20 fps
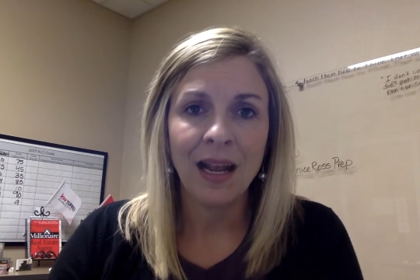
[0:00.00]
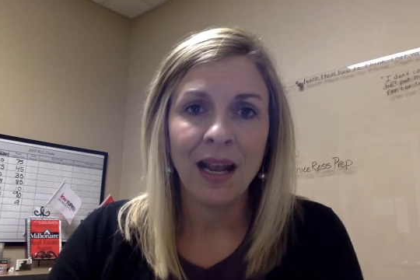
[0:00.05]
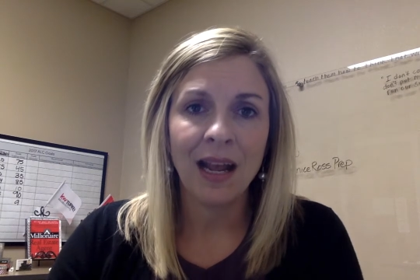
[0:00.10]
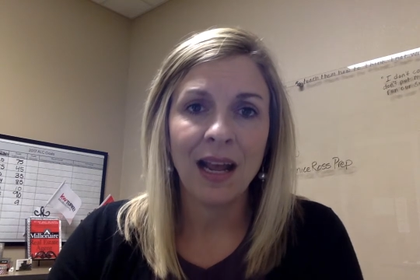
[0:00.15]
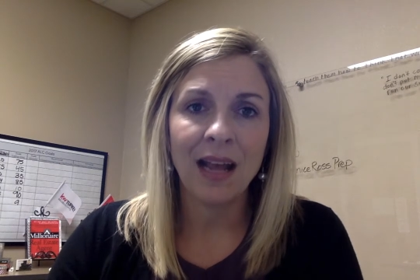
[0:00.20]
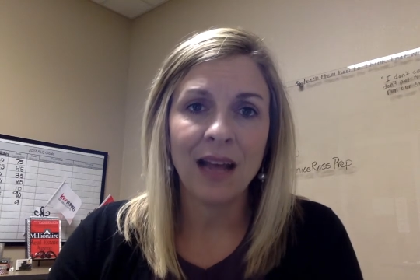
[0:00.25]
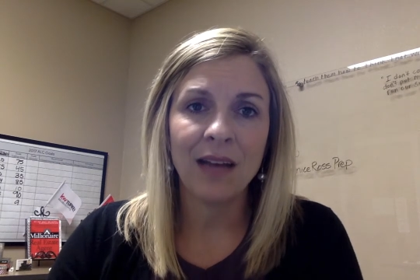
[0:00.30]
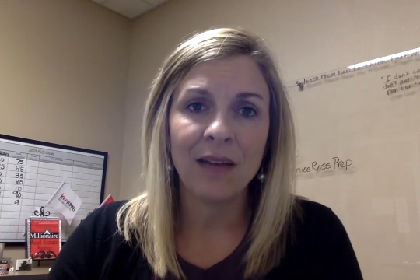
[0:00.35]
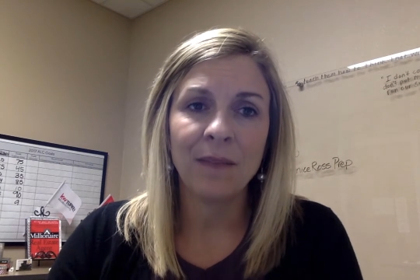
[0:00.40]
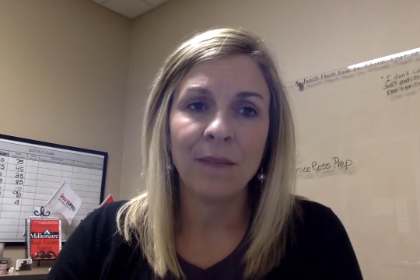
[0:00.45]

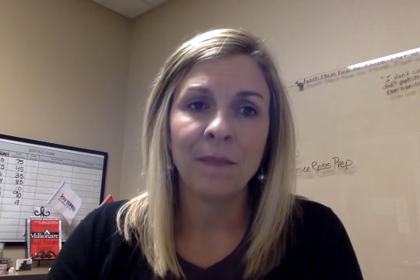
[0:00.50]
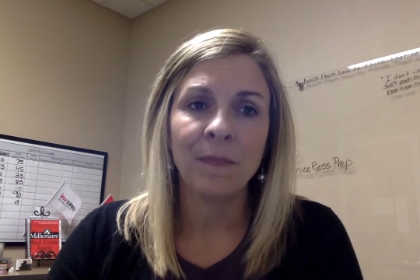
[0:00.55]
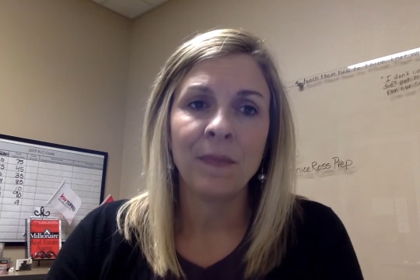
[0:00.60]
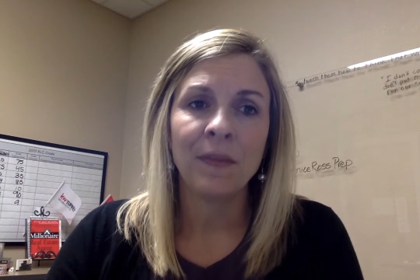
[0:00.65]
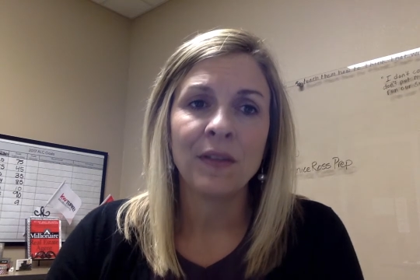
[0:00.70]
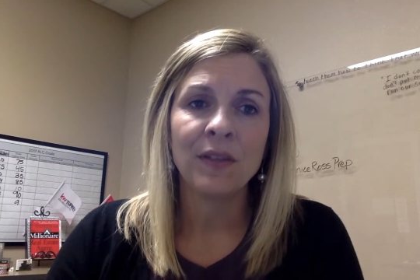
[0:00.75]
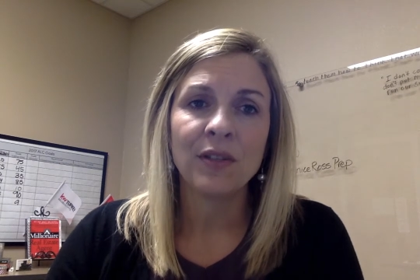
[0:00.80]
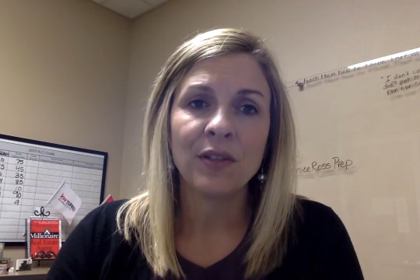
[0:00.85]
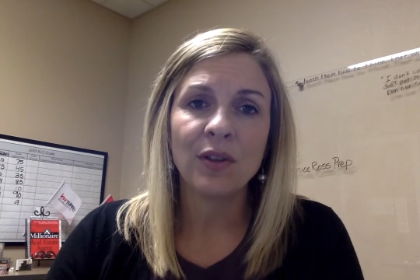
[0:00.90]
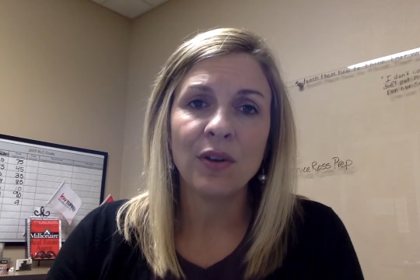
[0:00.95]
And
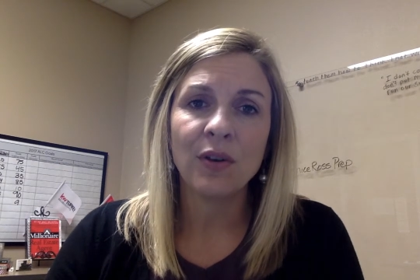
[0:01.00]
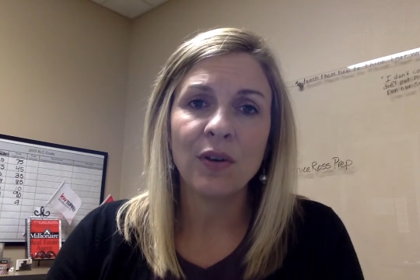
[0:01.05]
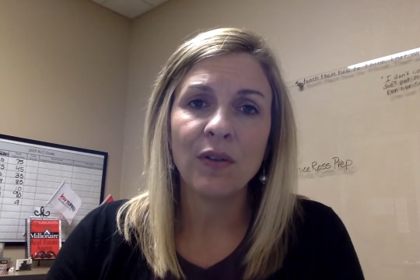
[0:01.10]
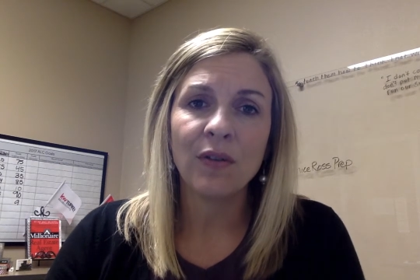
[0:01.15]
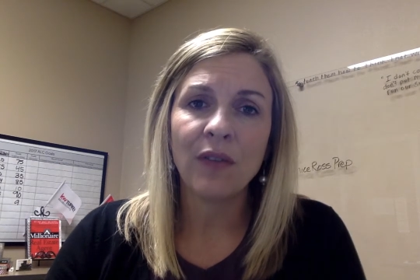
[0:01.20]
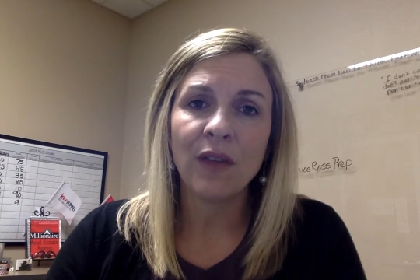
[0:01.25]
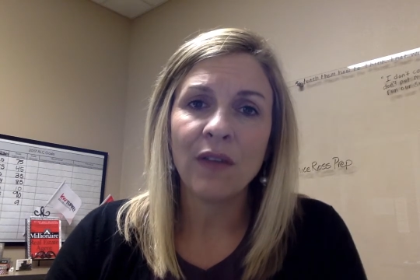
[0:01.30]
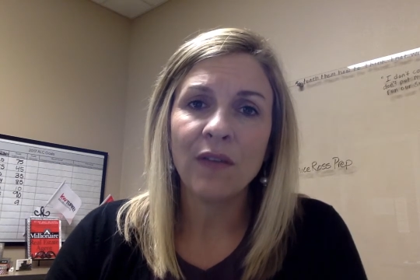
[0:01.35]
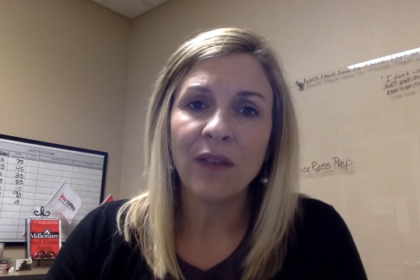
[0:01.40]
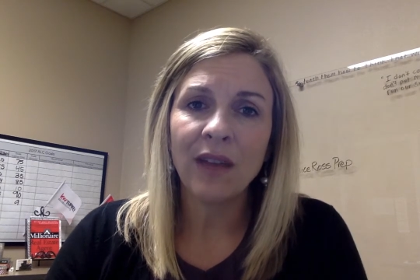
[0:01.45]
so
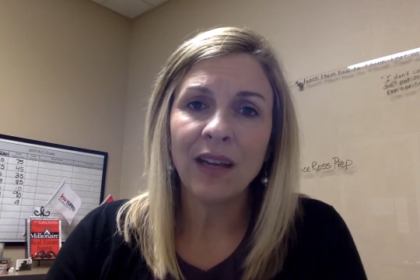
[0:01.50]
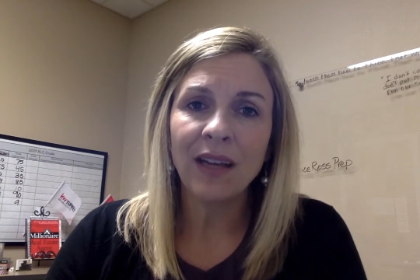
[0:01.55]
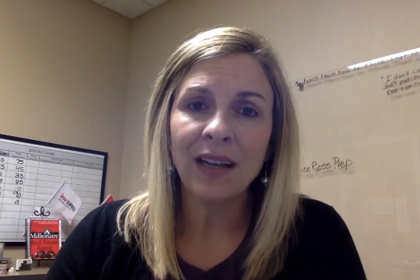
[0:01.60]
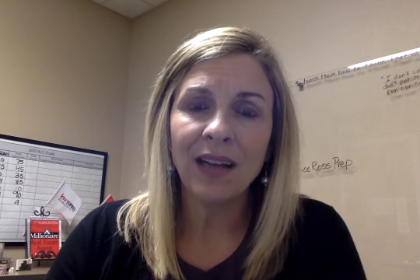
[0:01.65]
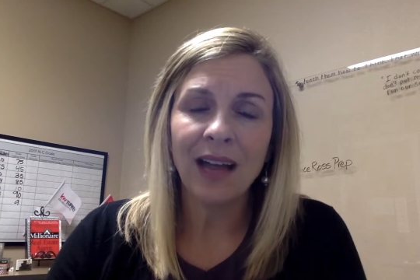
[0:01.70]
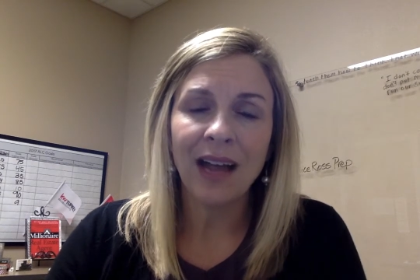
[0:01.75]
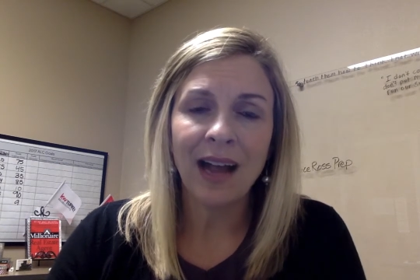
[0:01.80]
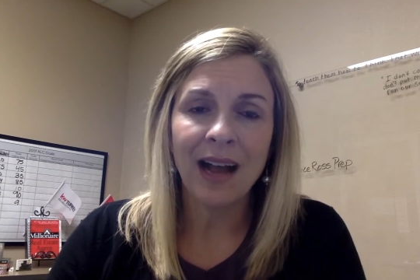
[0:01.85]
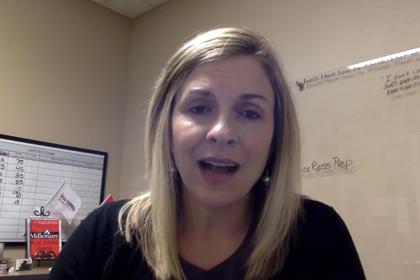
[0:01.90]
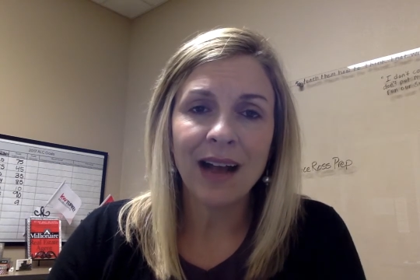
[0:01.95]
if I could
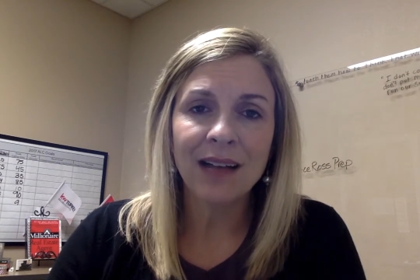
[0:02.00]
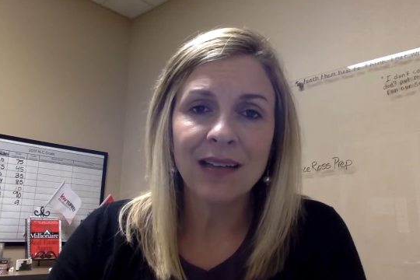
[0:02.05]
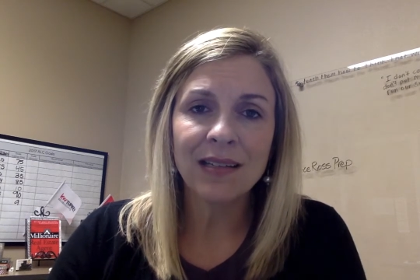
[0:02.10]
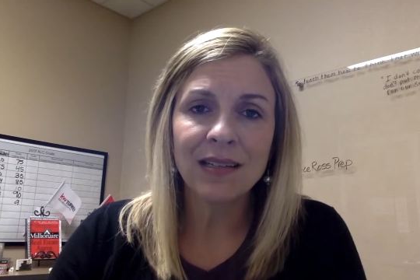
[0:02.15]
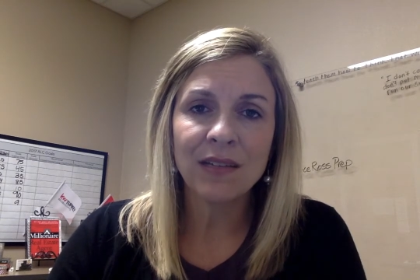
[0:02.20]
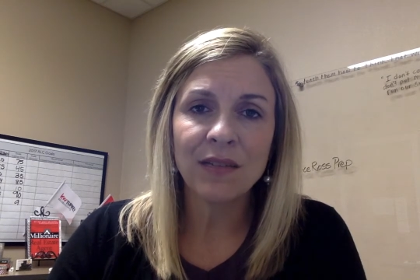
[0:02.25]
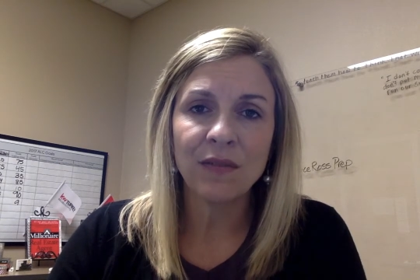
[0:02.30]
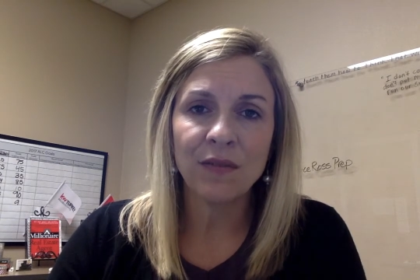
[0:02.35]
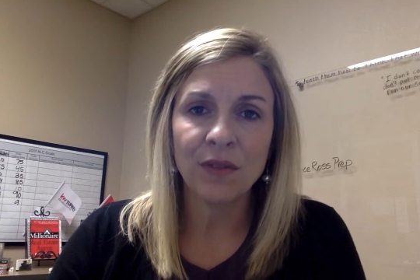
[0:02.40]
ask